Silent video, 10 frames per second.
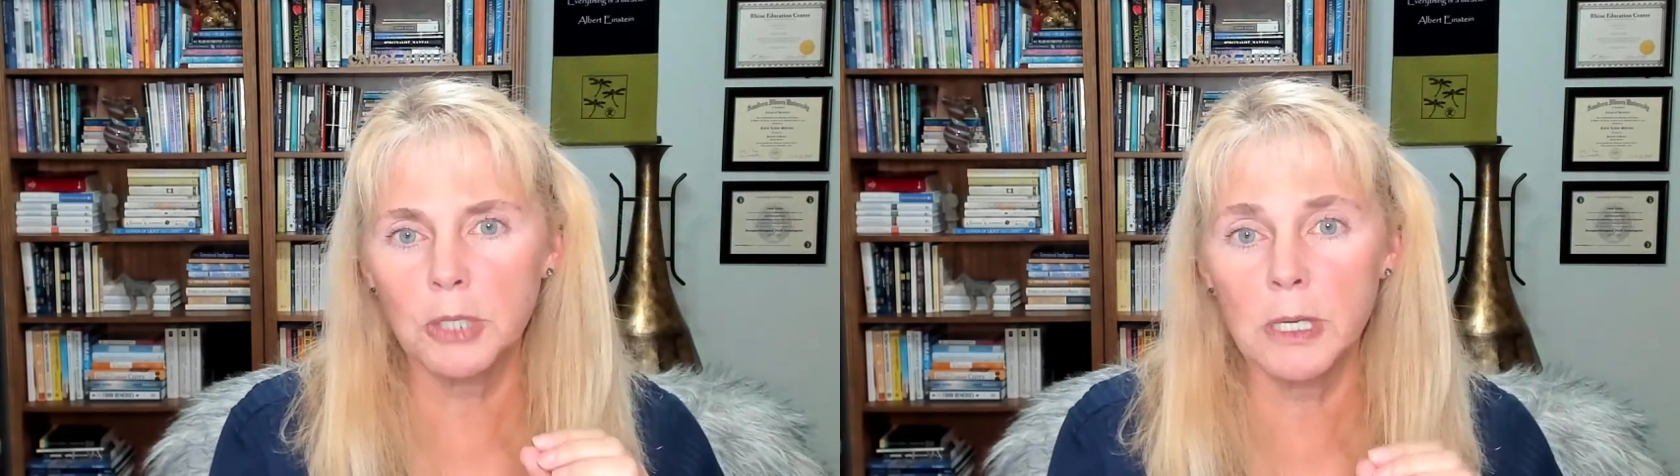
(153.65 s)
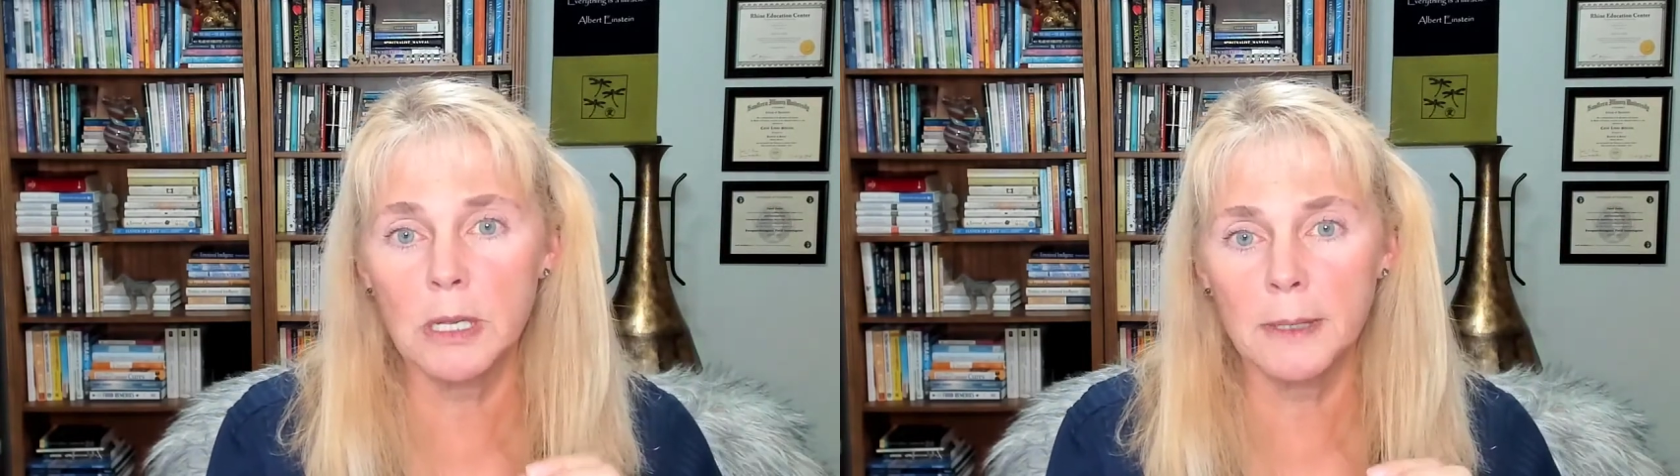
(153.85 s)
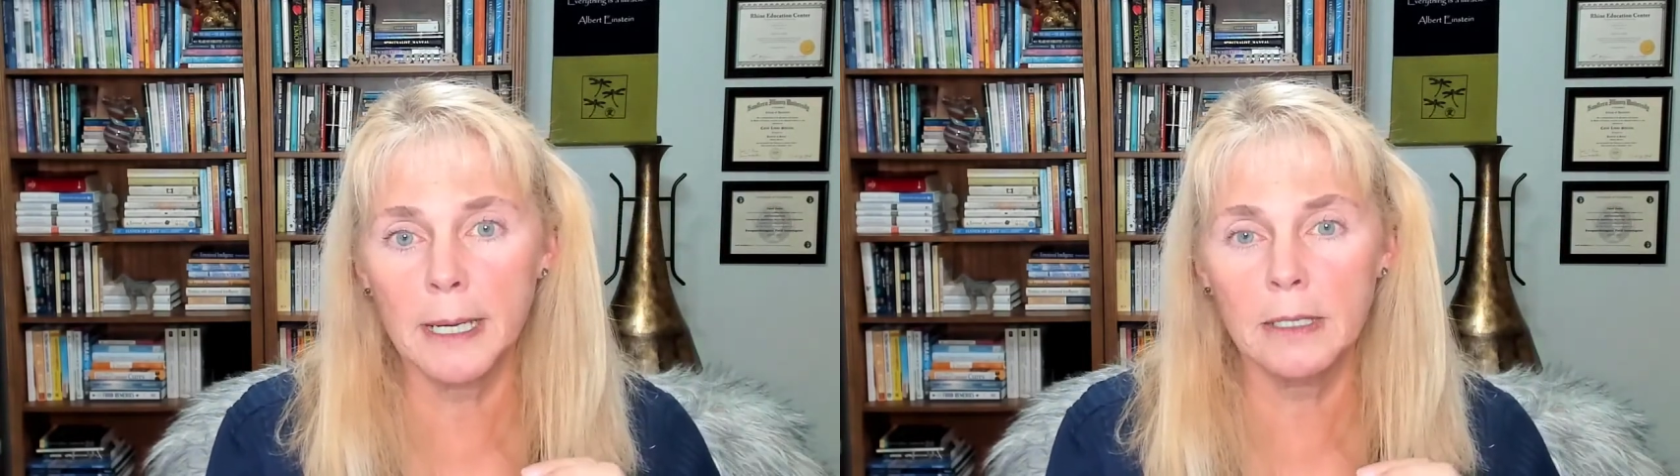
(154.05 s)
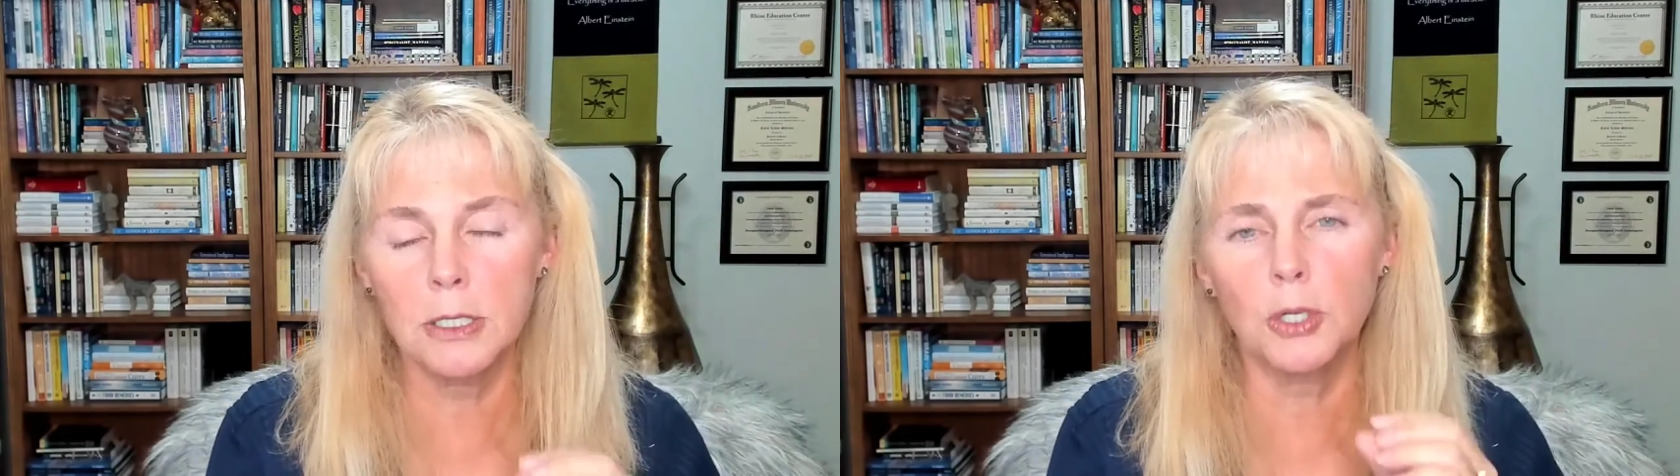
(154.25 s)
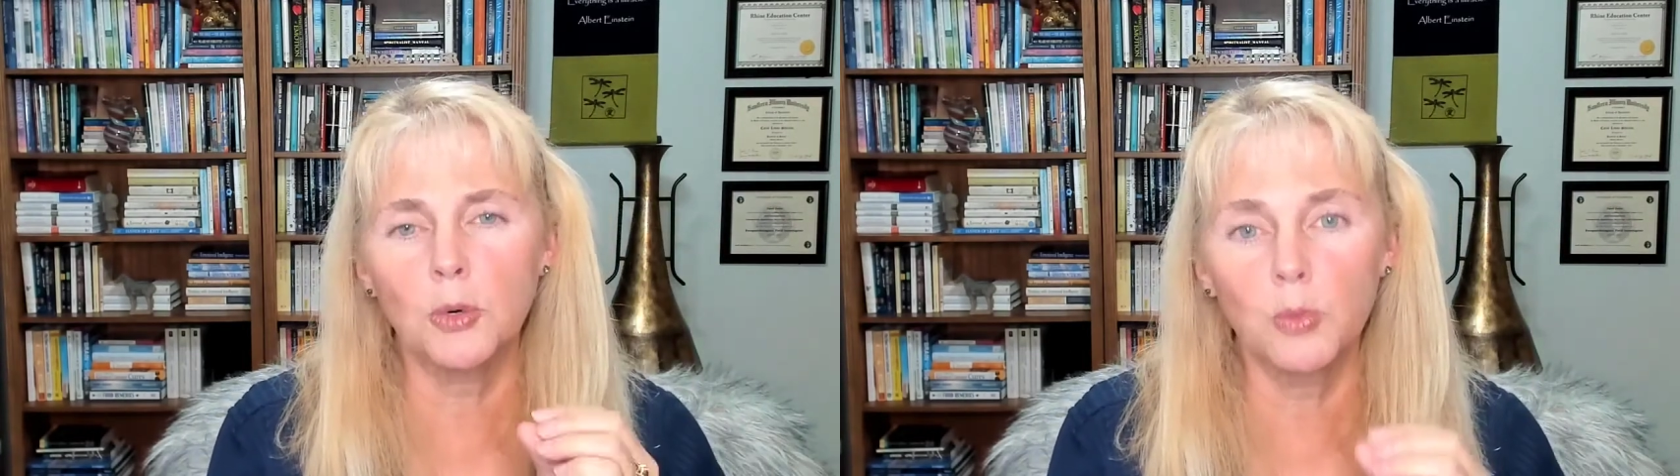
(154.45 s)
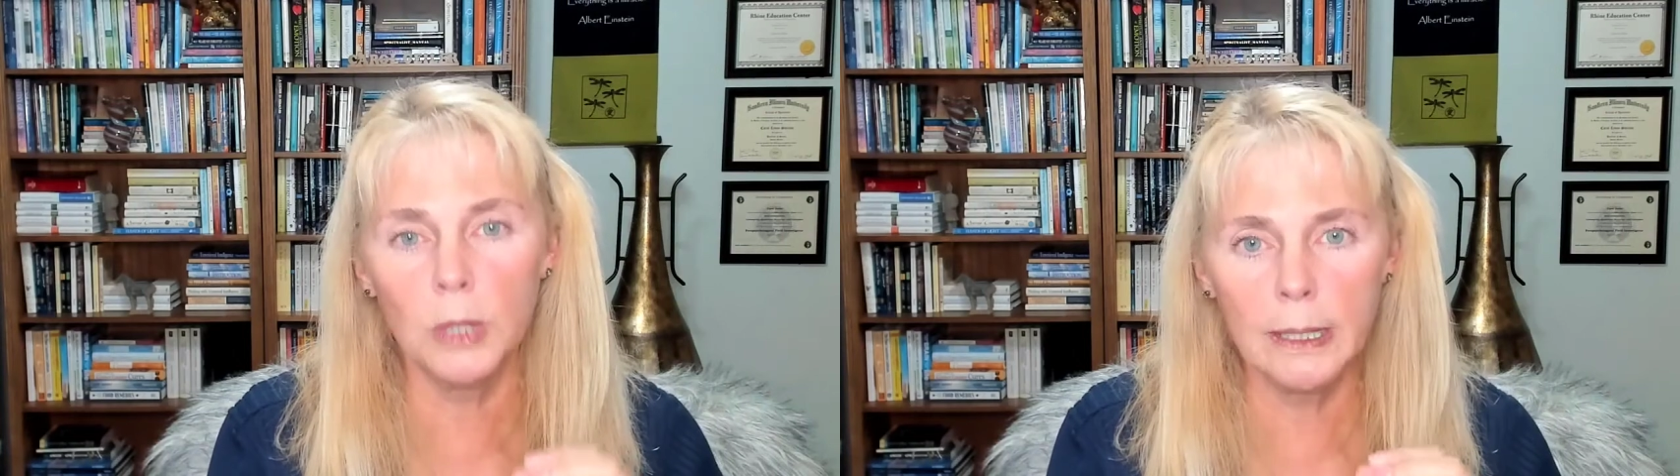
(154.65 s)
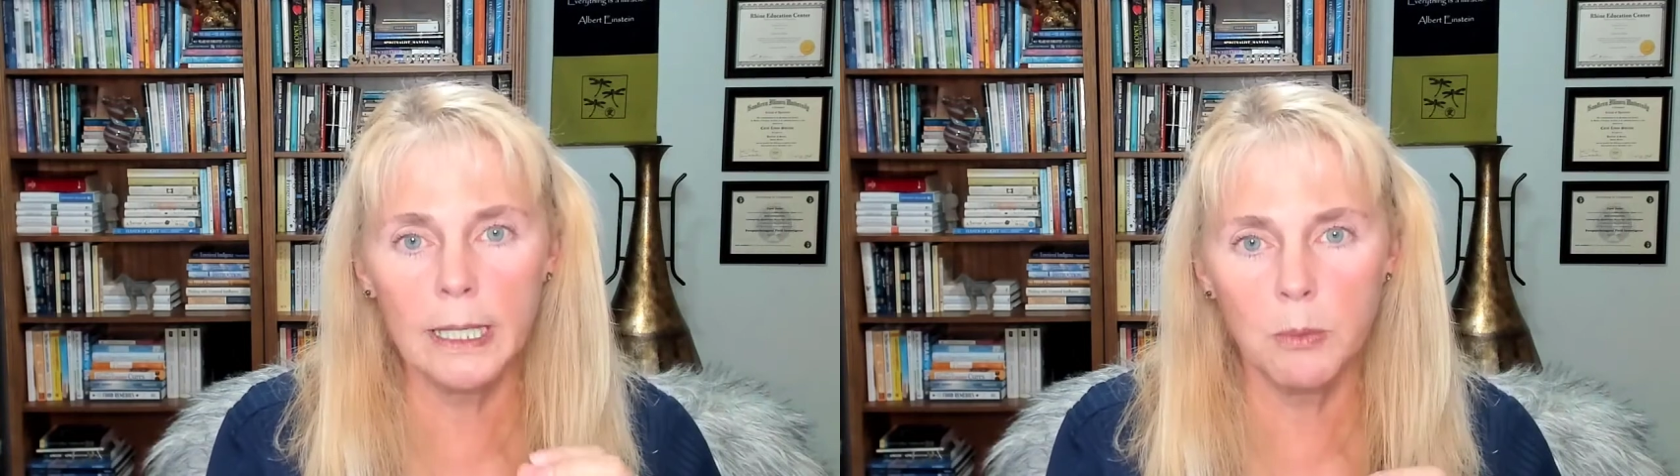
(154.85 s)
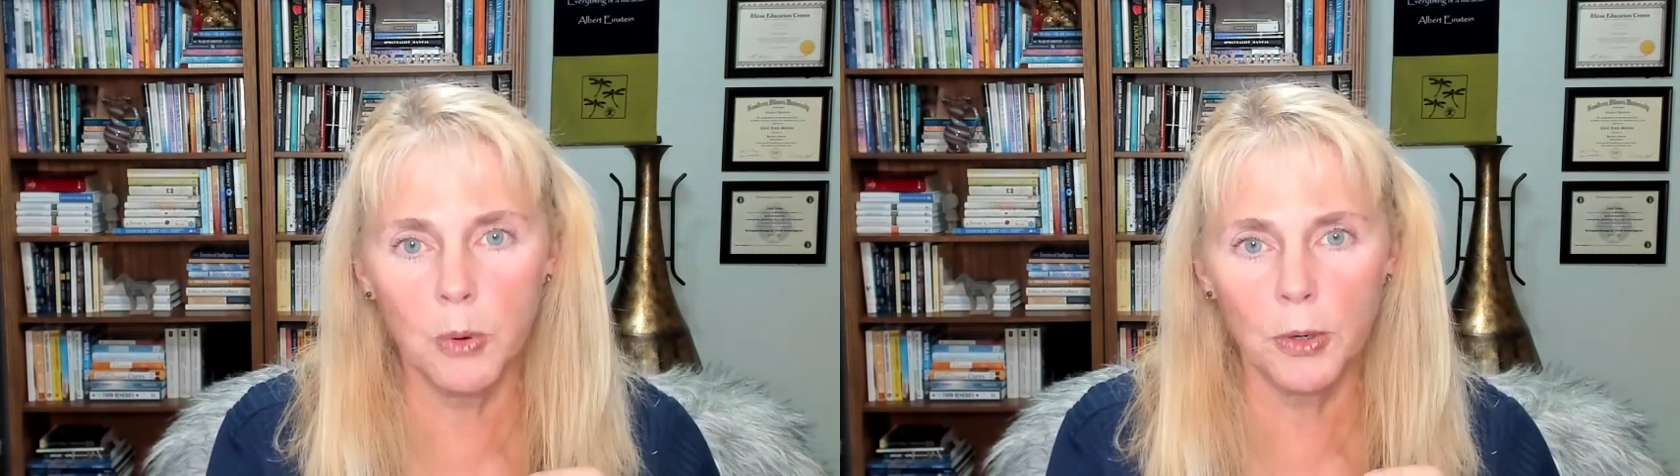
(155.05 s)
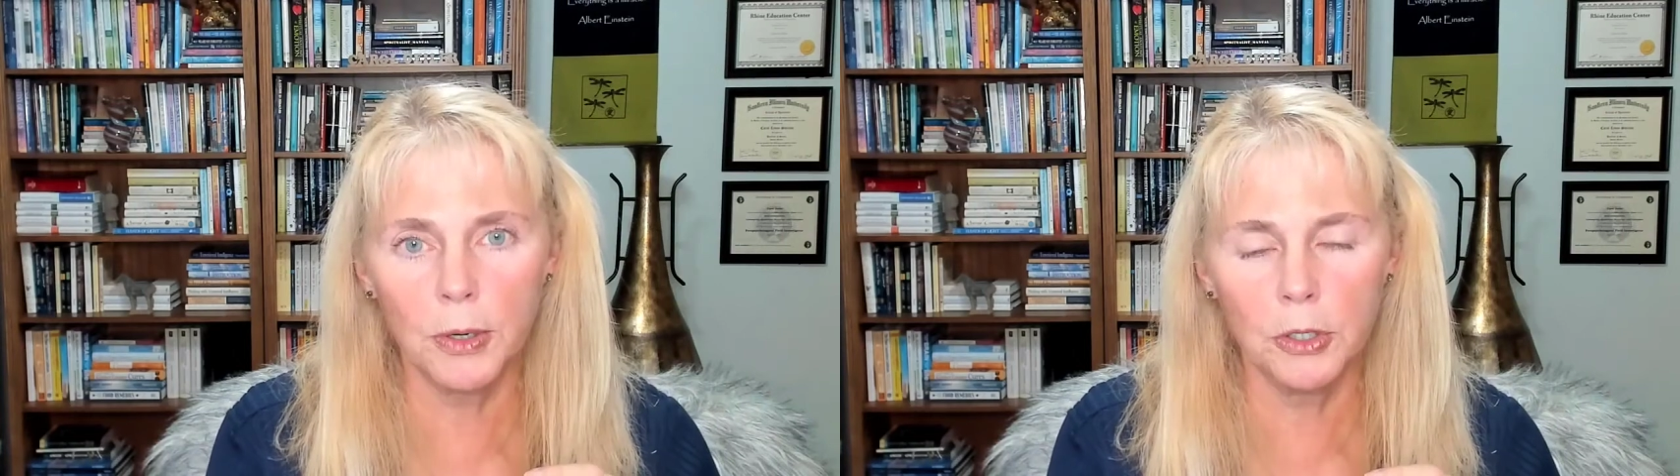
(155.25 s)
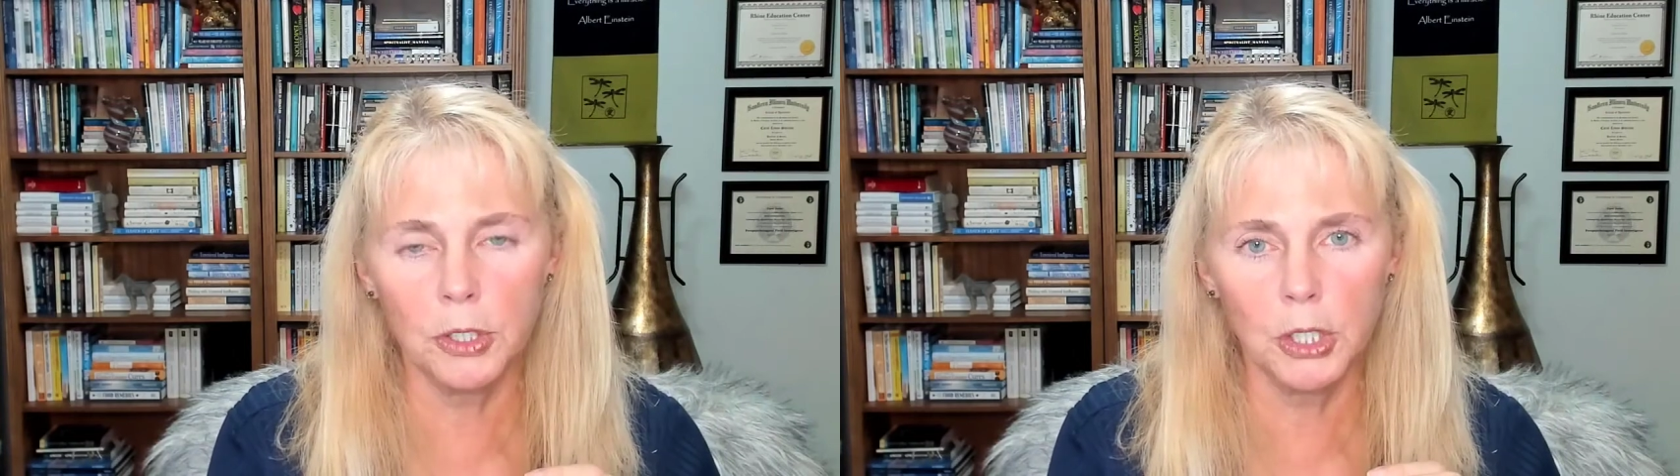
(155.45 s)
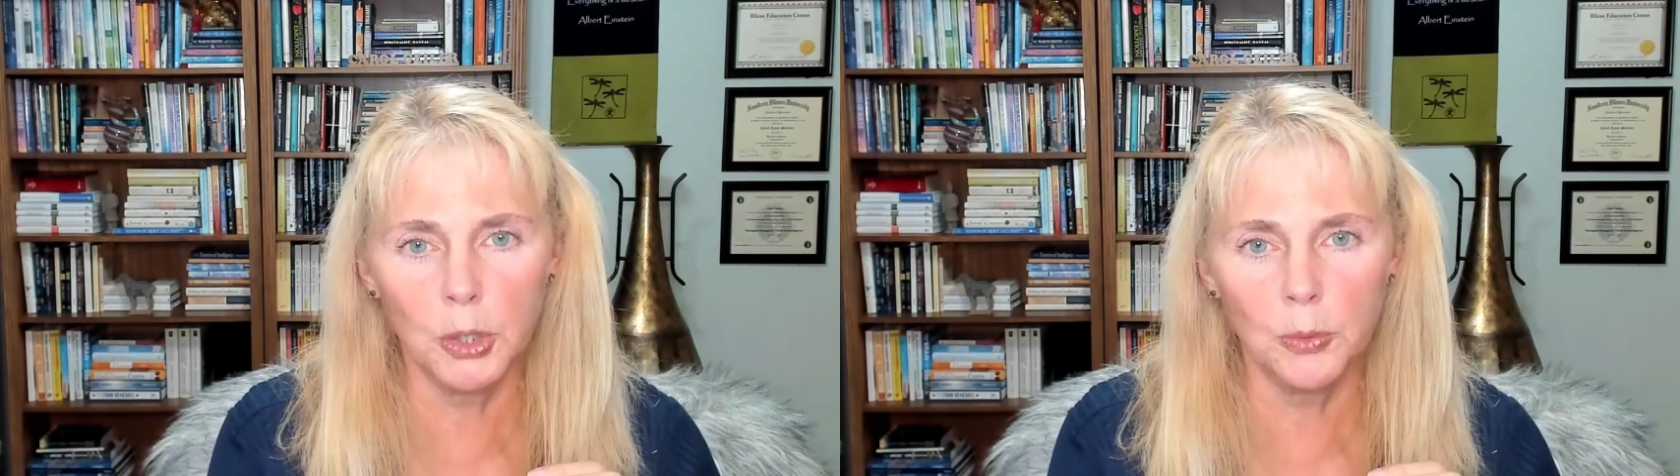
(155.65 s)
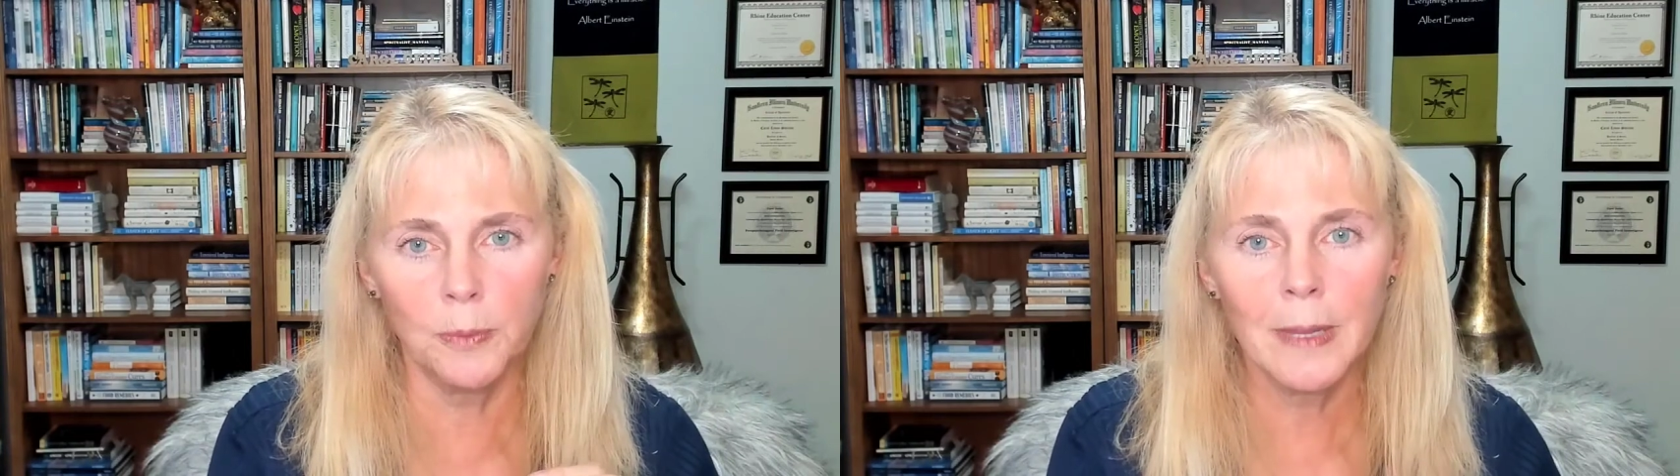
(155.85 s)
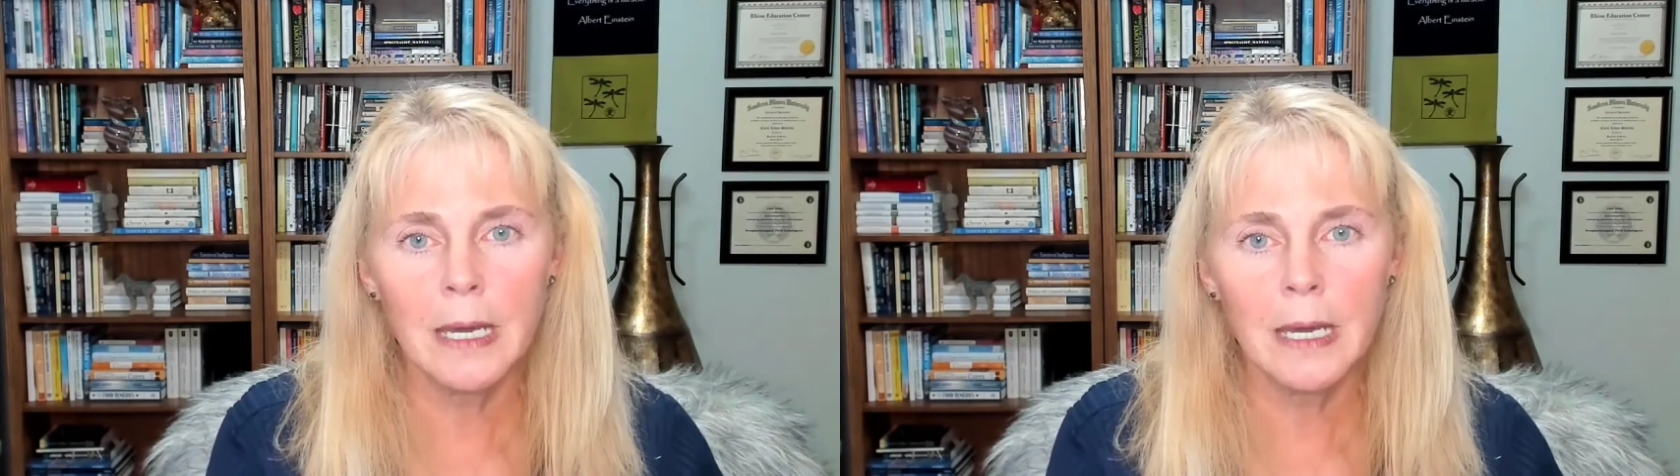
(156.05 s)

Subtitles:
to be things that are really important to you.